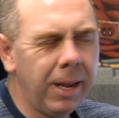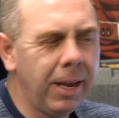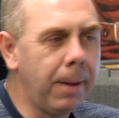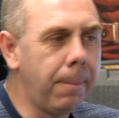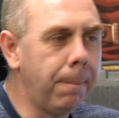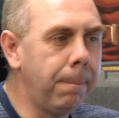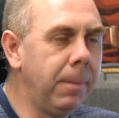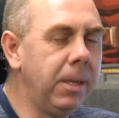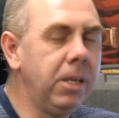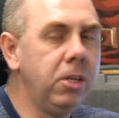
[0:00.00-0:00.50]

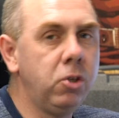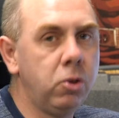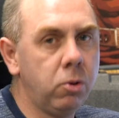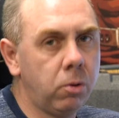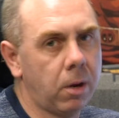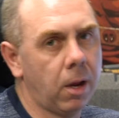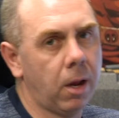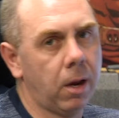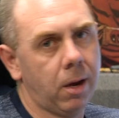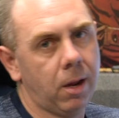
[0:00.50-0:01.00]
it means you
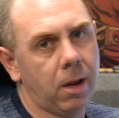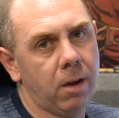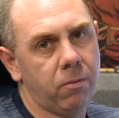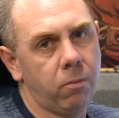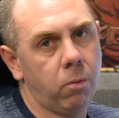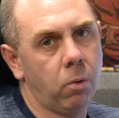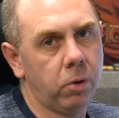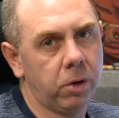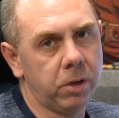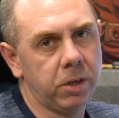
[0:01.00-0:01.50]
can't have
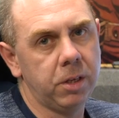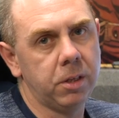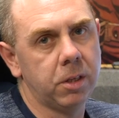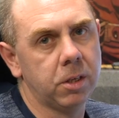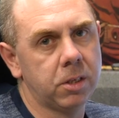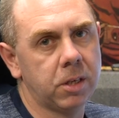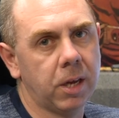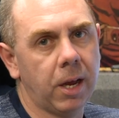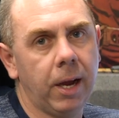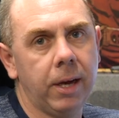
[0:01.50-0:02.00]
one on
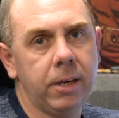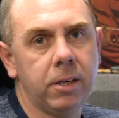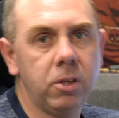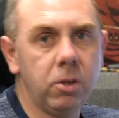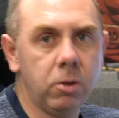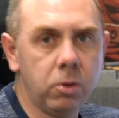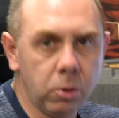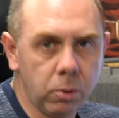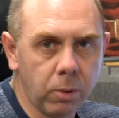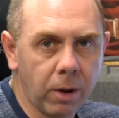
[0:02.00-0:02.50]
either side and
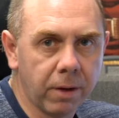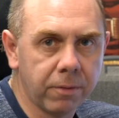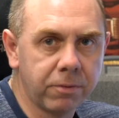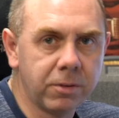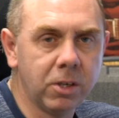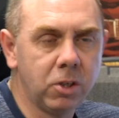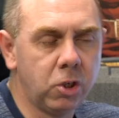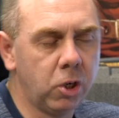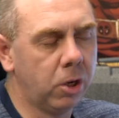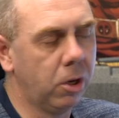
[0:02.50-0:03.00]
you do have
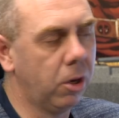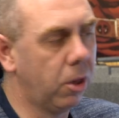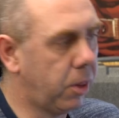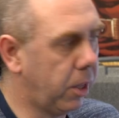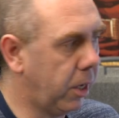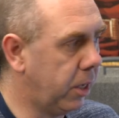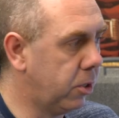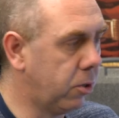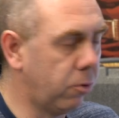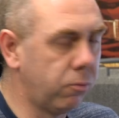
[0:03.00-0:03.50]
to jiggle
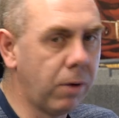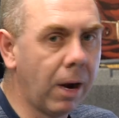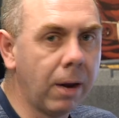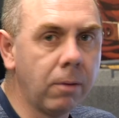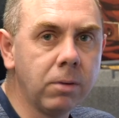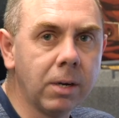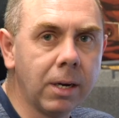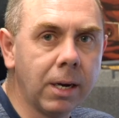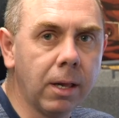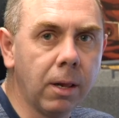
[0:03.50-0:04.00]
things
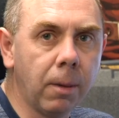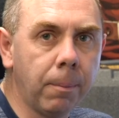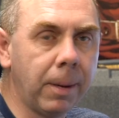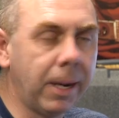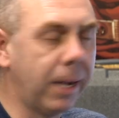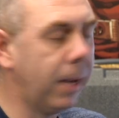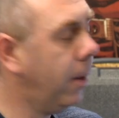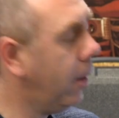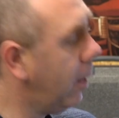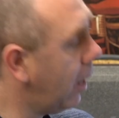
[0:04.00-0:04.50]
around a little bit.